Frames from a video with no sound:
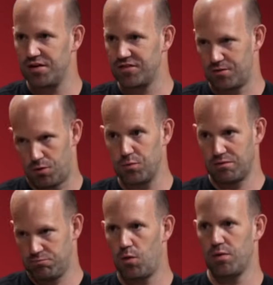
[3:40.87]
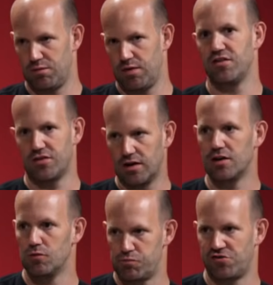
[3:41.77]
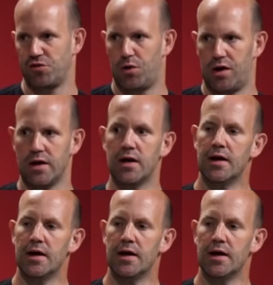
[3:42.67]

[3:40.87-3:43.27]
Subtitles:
inside what we internally call Project Y,